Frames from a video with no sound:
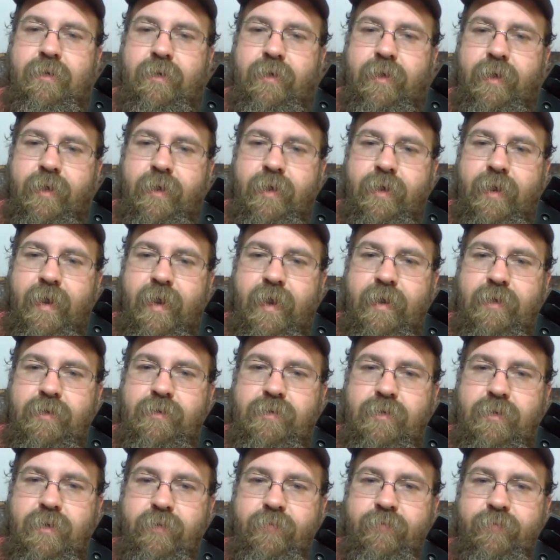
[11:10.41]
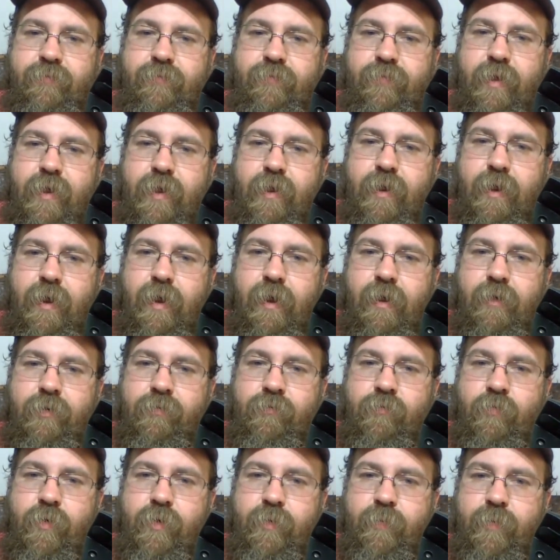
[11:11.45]
and actually fell out
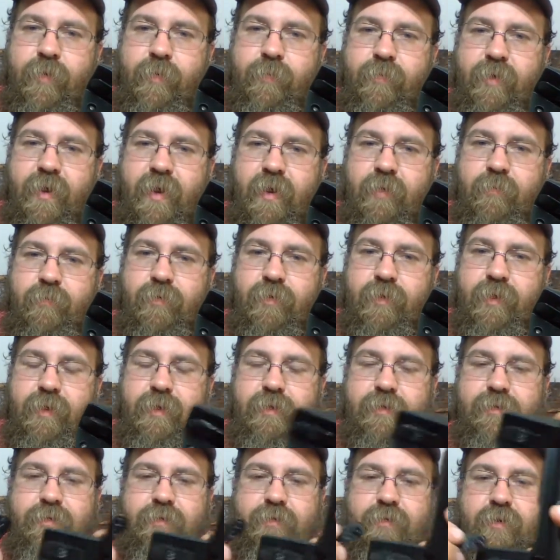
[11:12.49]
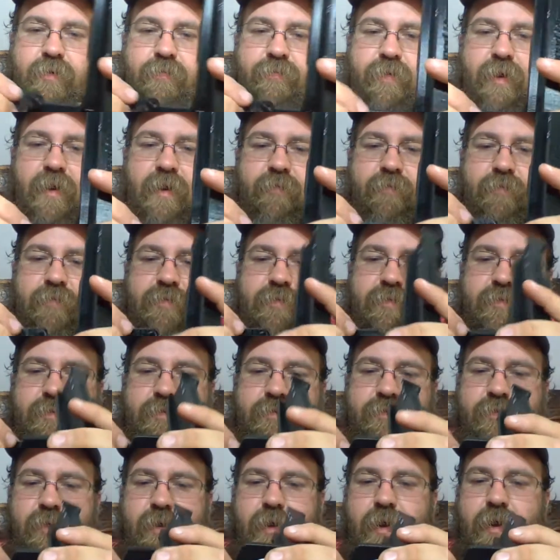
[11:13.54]
of one of my back plates. So if I was to
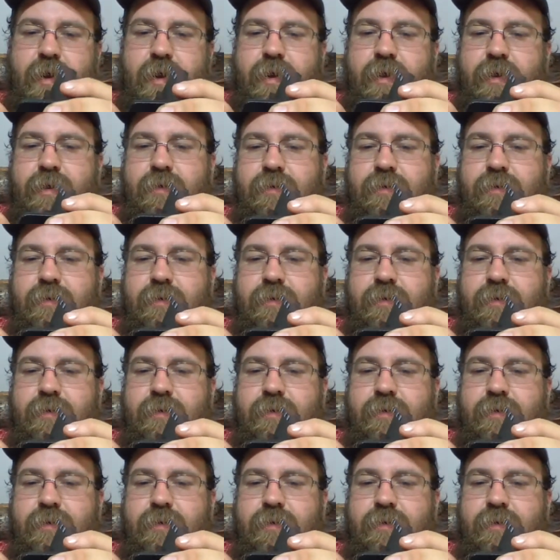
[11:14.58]
try